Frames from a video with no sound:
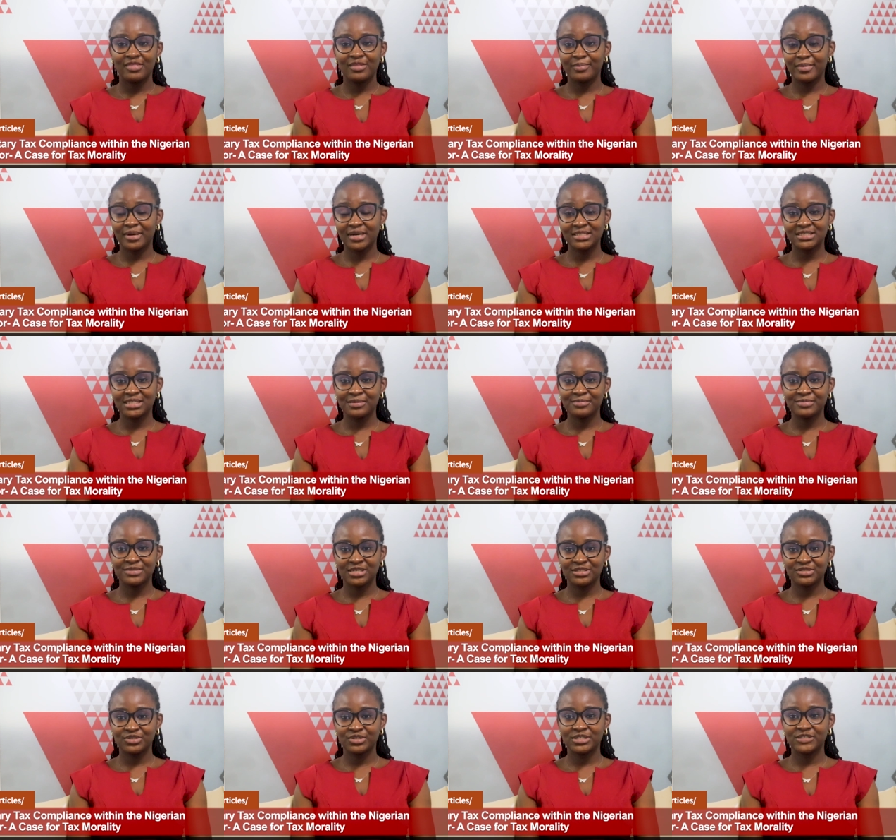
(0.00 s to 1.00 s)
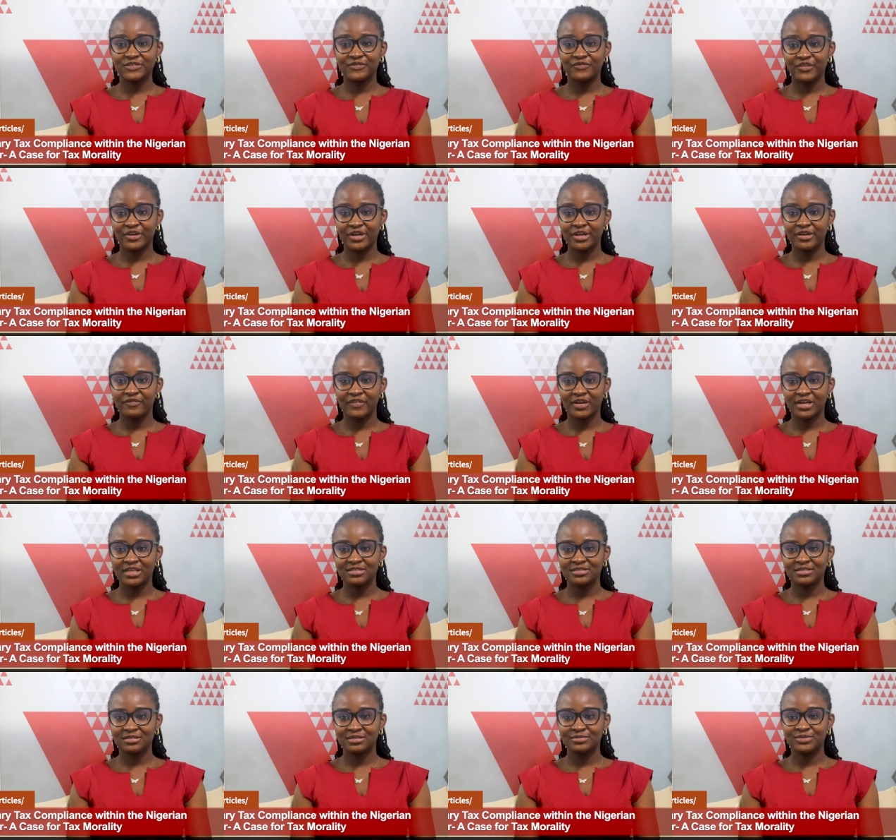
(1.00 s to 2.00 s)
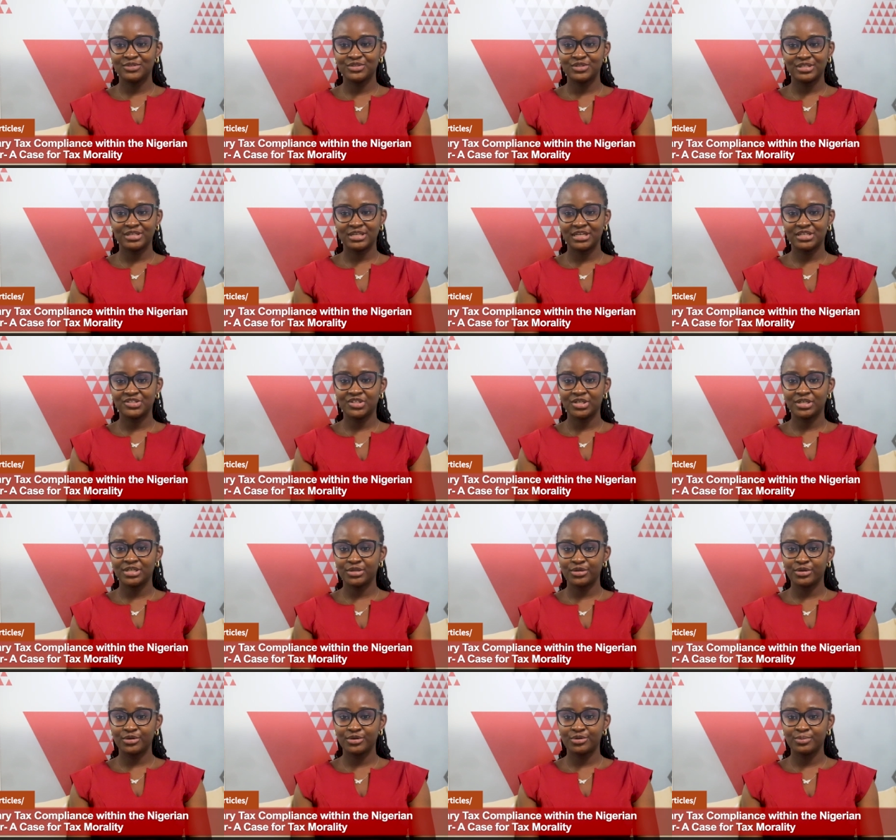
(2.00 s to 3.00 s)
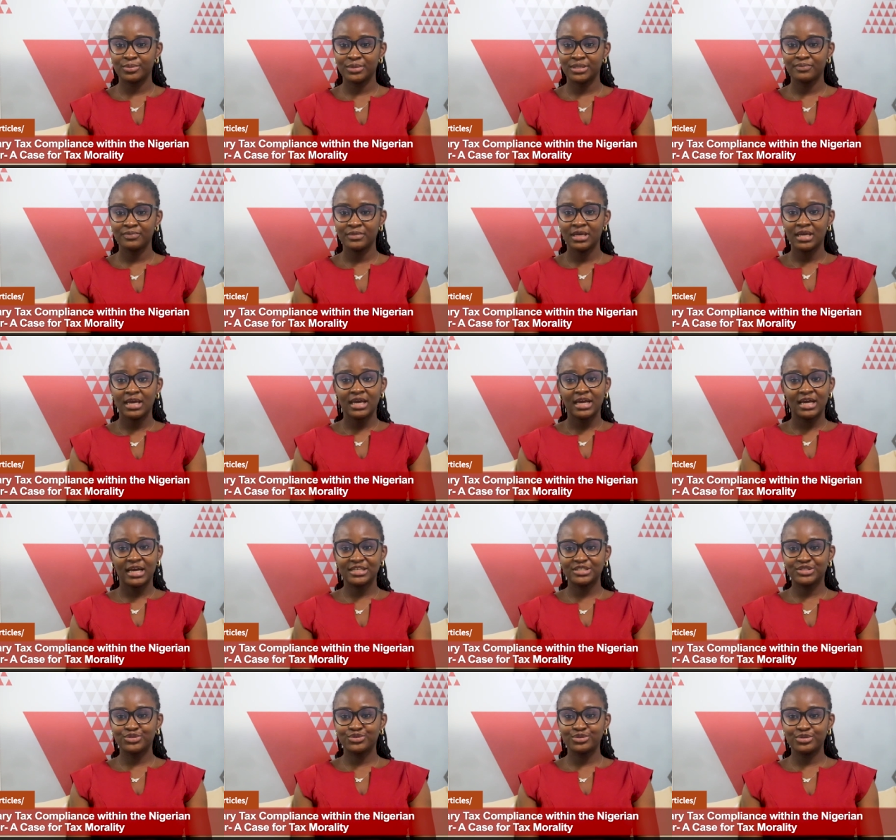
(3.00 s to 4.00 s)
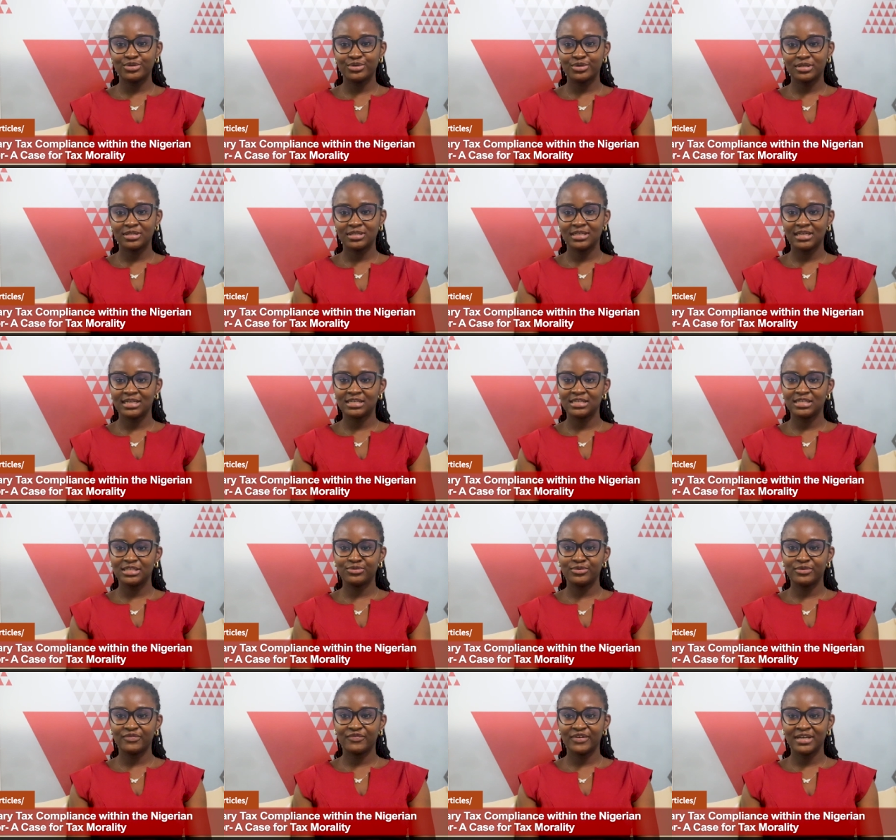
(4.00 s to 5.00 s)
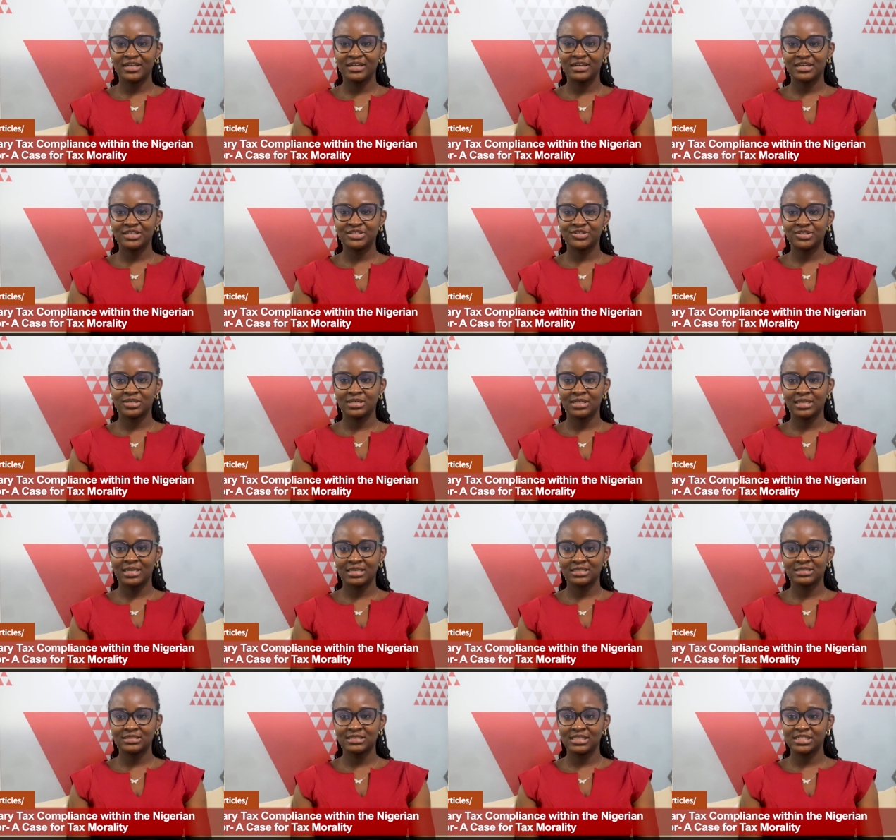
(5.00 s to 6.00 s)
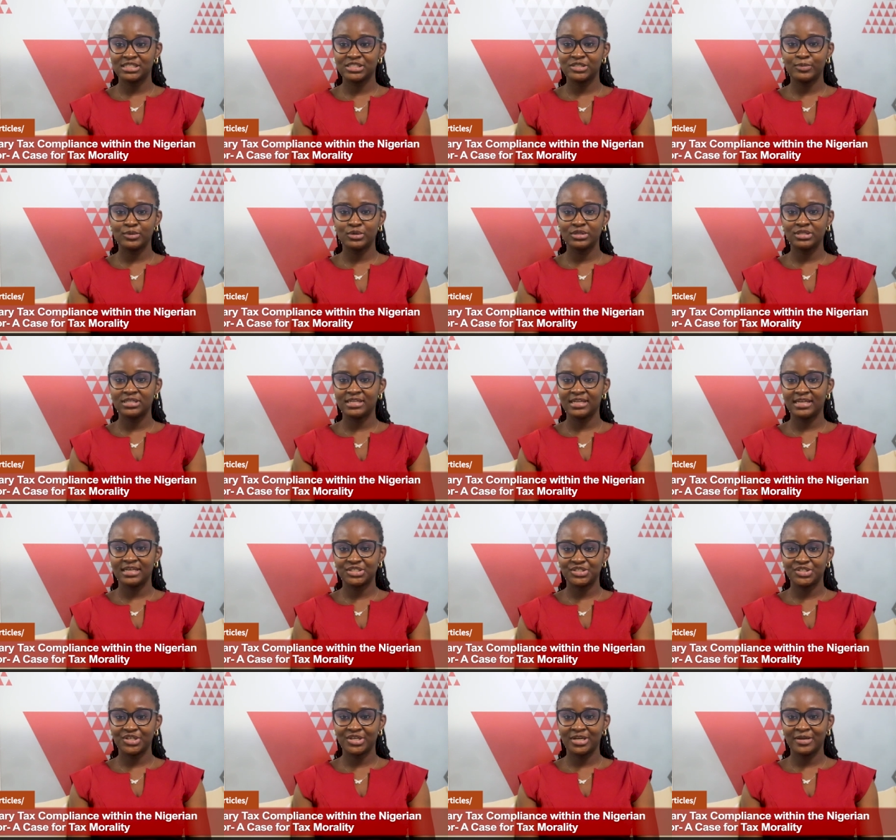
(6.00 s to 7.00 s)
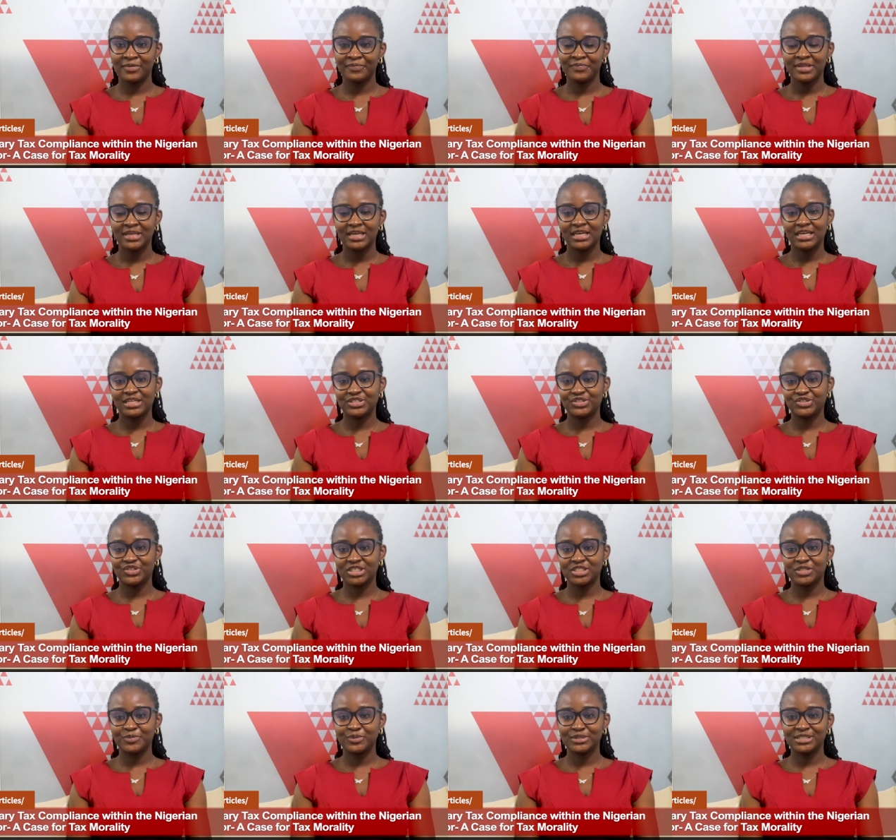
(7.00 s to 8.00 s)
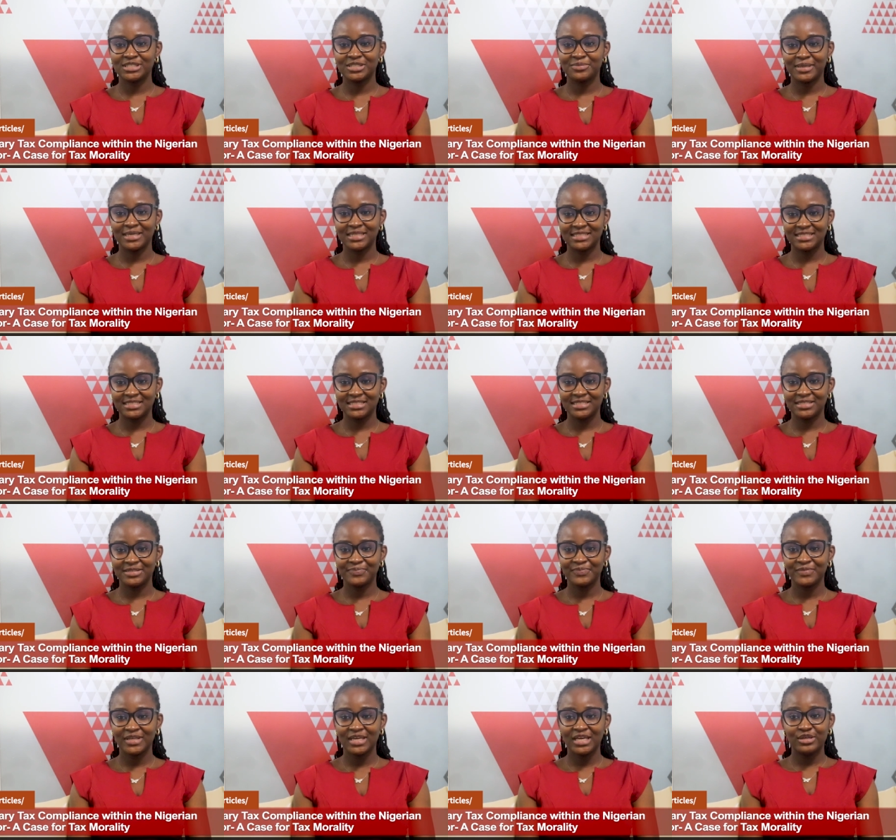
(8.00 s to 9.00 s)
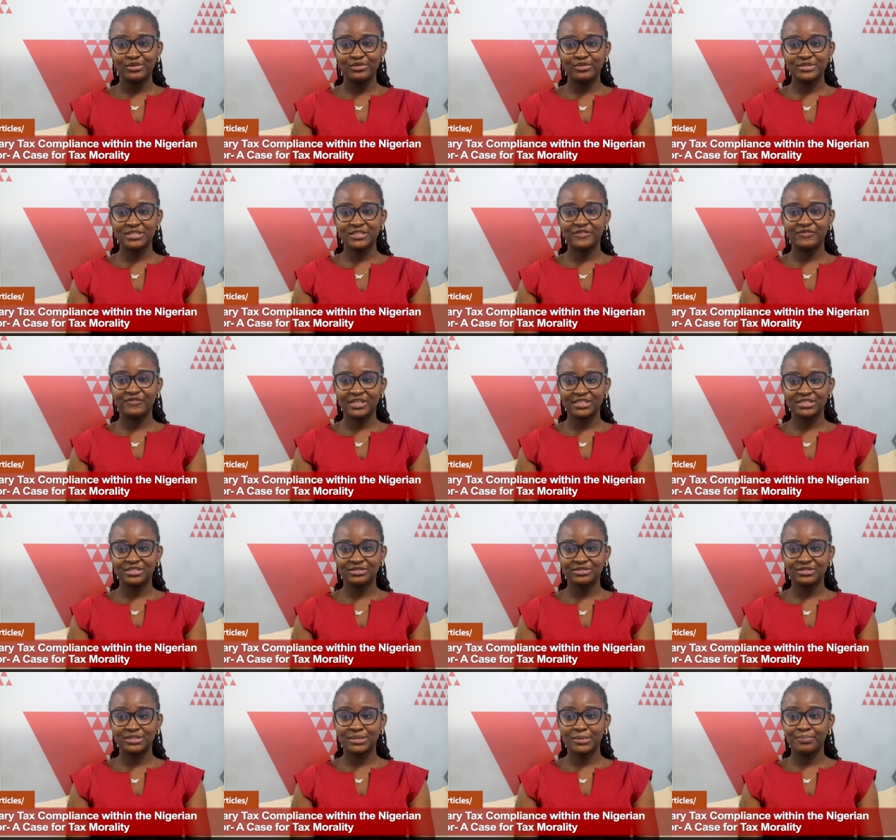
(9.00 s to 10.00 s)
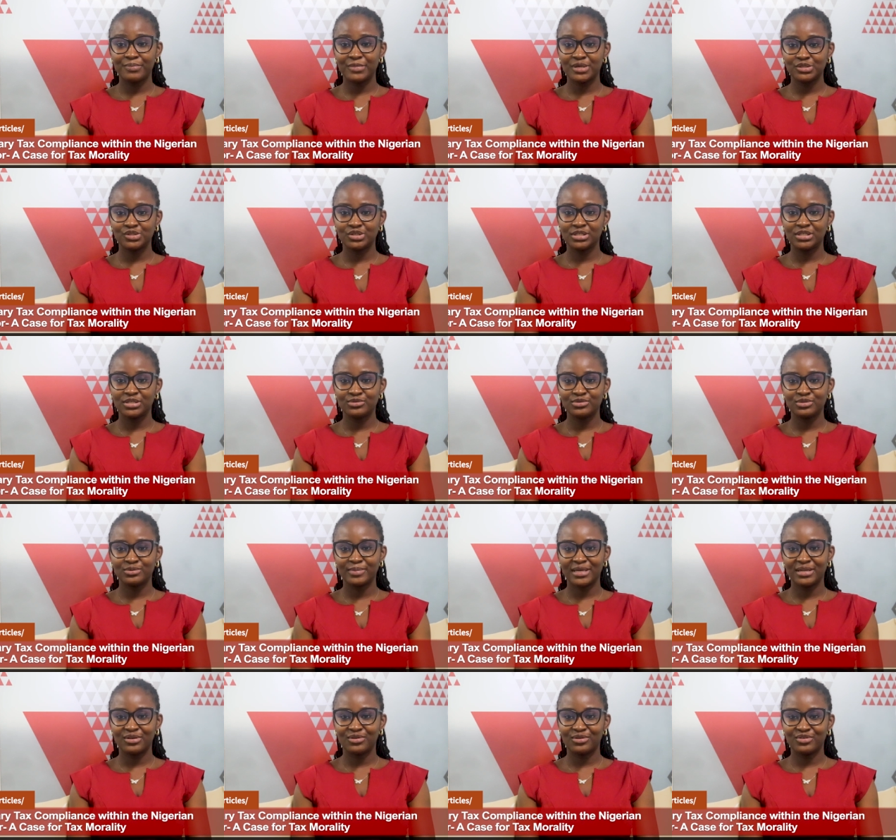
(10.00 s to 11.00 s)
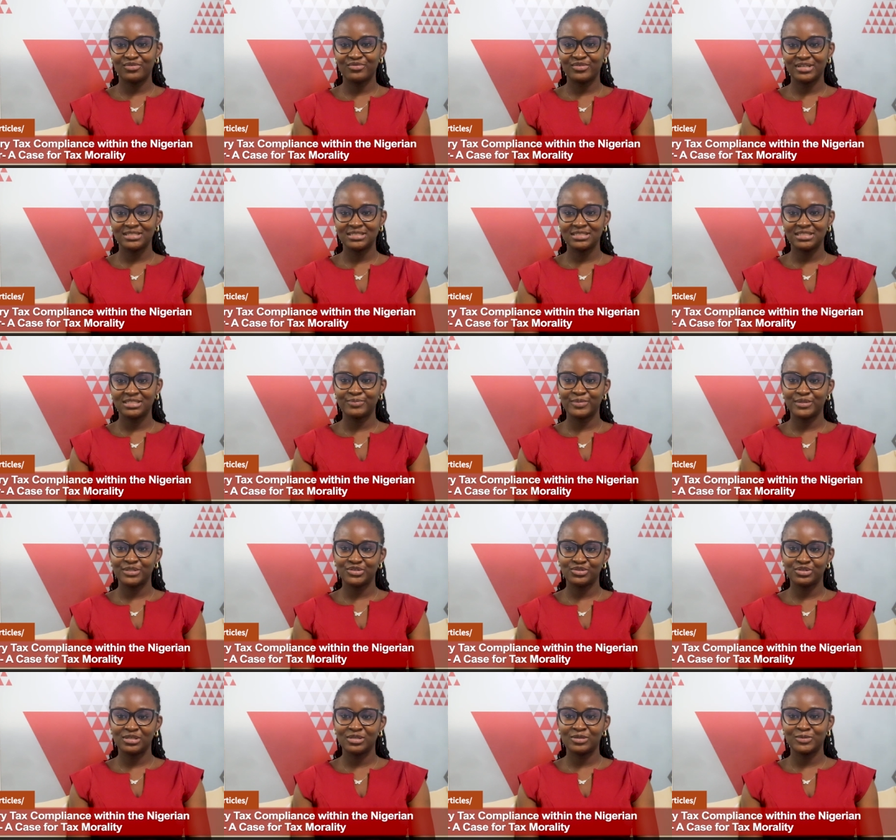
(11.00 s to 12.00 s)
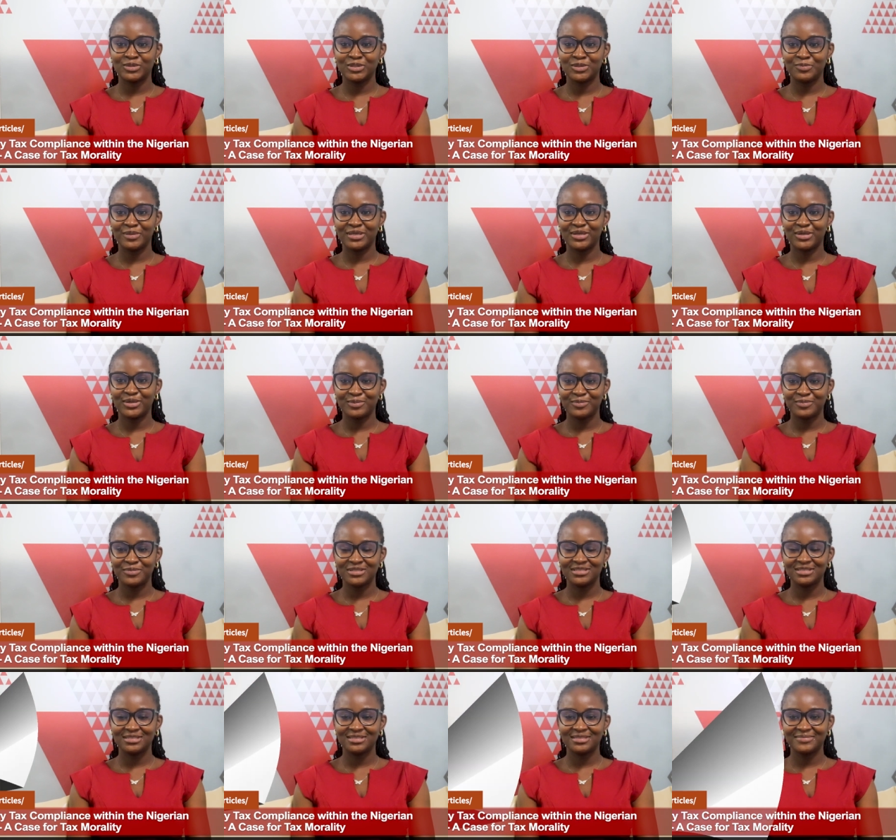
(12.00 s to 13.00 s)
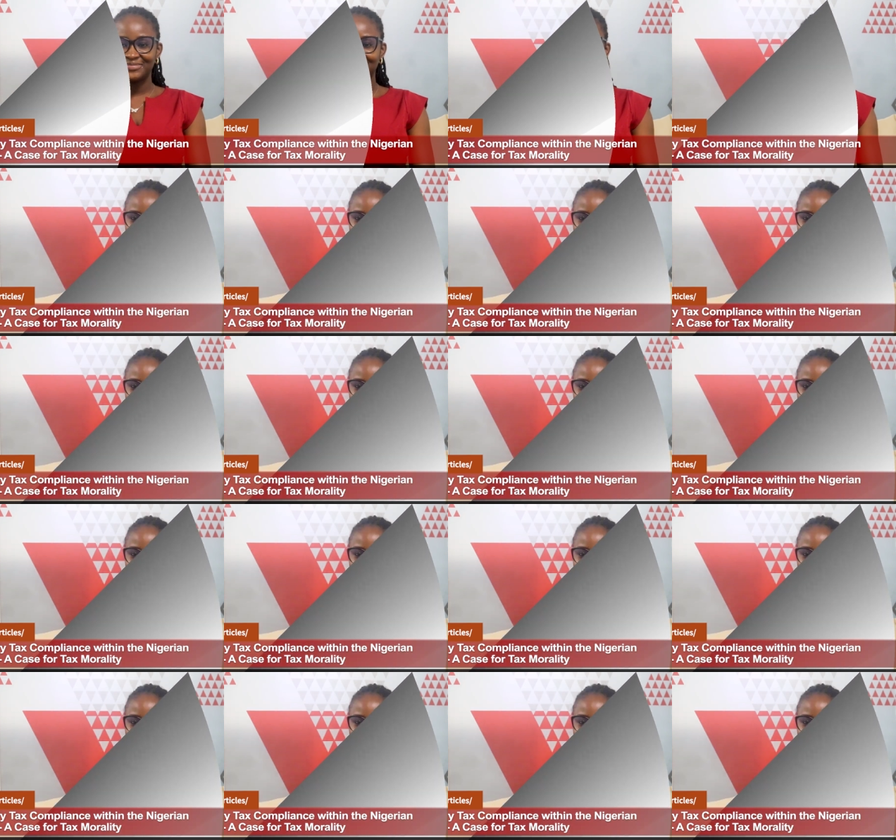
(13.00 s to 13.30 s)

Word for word: The maritime sector is very vital to the Nigerian economy as crude oil and liquefied natural gas explored in Nigeria is transported by sea using vessels majorly owned by non-resident petroleum shipping companies.